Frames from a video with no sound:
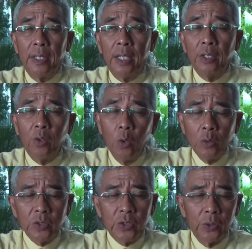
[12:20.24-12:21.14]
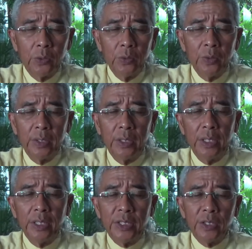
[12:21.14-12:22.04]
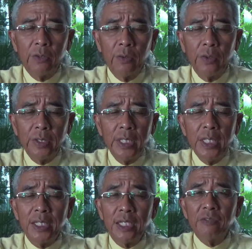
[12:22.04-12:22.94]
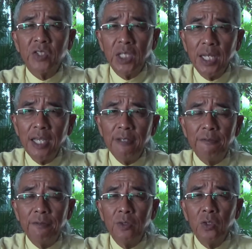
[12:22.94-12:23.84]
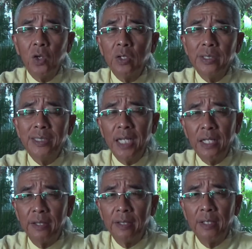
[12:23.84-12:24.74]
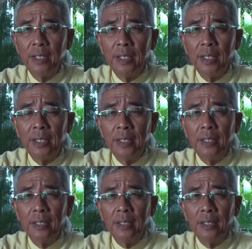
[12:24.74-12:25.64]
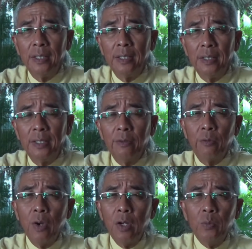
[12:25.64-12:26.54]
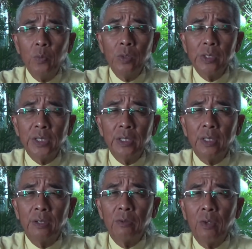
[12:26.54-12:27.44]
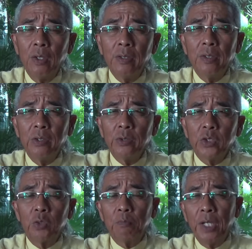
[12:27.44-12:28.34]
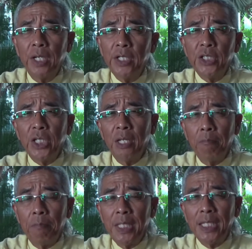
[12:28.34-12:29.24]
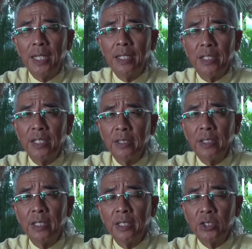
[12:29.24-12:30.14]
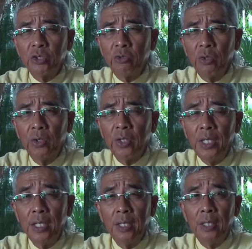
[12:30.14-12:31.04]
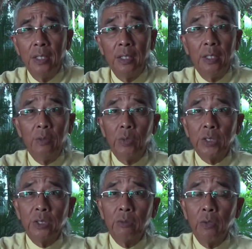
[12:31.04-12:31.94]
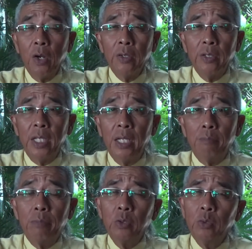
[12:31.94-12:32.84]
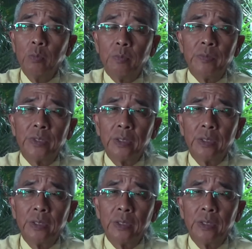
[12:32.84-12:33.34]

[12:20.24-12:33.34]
And also that His authority gives life, not death. The rod wasn't a rod used to punish and beat and kill and destroy. It was a rod that bloomed.